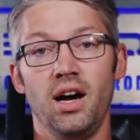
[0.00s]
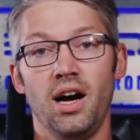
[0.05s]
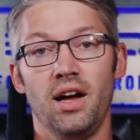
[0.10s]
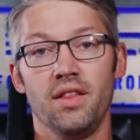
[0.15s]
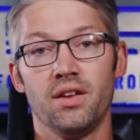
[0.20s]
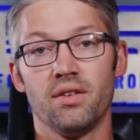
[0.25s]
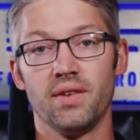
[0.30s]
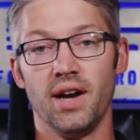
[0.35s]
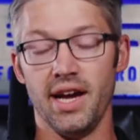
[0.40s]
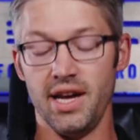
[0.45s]
on
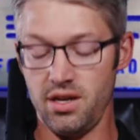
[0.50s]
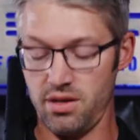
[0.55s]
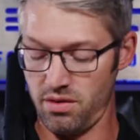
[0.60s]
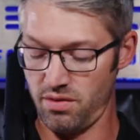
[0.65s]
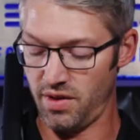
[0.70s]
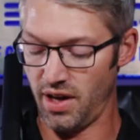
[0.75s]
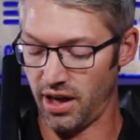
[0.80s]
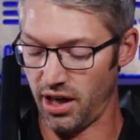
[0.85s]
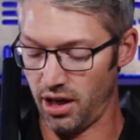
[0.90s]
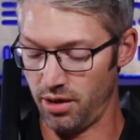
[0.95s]
the right
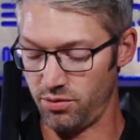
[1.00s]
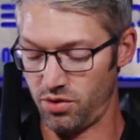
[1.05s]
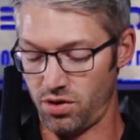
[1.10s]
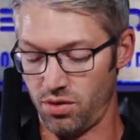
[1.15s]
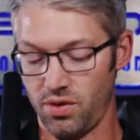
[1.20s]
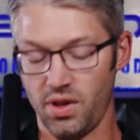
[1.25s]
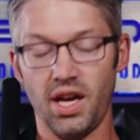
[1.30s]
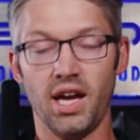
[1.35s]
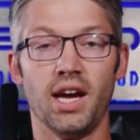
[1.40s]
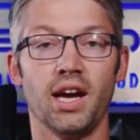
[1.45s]
that comes
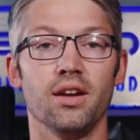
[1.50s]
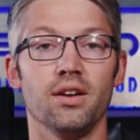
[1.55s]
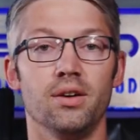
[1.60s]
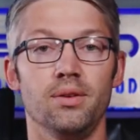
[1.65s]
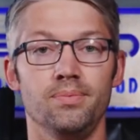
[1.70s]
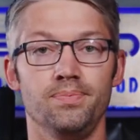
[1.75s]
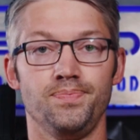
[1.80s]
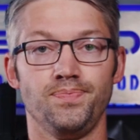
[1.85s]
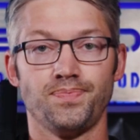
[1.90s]
through the handle.